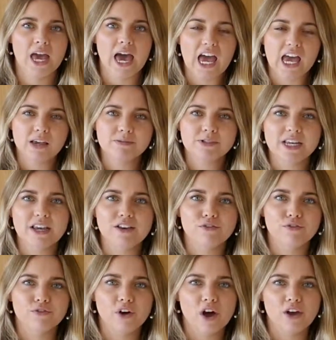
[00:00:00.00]
Aim to eat
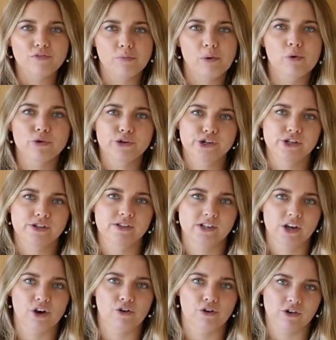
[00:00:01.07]
5 portions
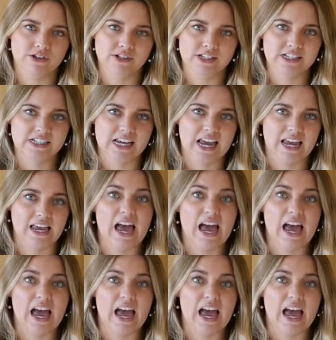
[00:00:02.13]
across the day,